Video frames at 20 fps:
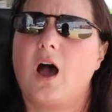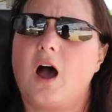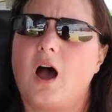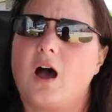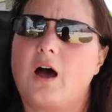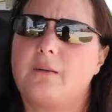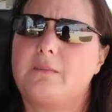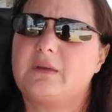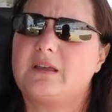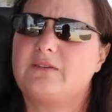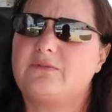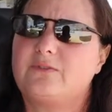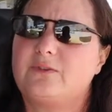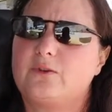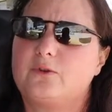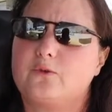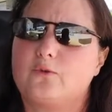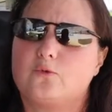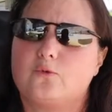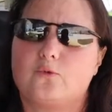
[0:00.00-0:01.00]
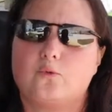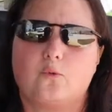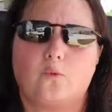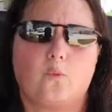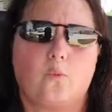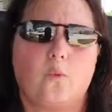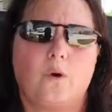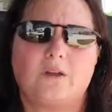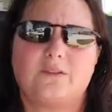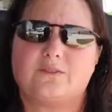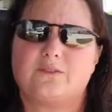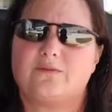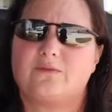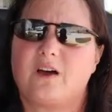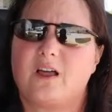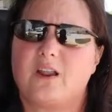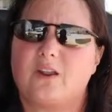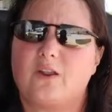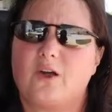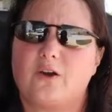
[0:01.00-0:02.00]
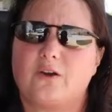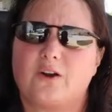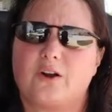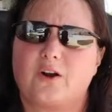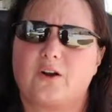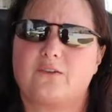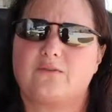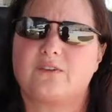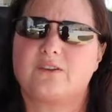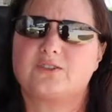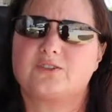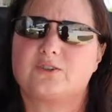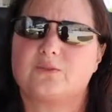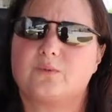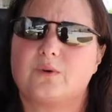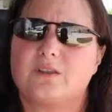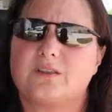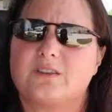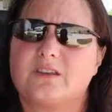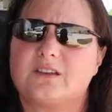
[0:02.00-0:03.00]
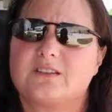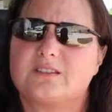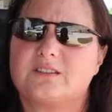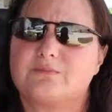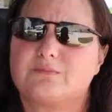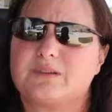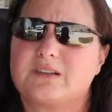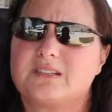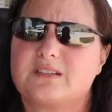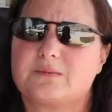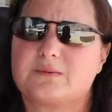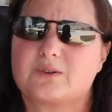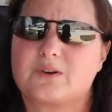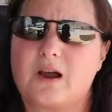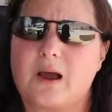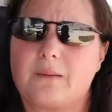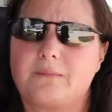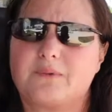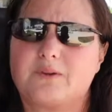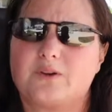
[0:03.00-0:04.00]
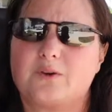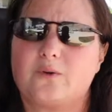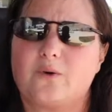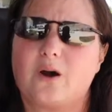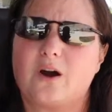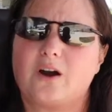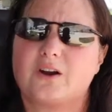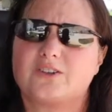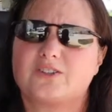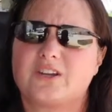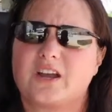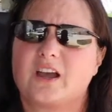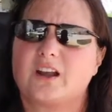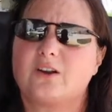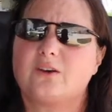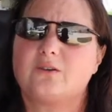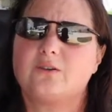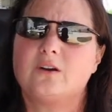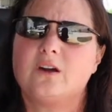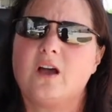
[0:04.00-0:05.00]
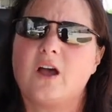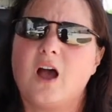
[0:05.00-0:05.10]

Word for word: Um, if you want to follow along in our adventure with us, please subscribe to our channel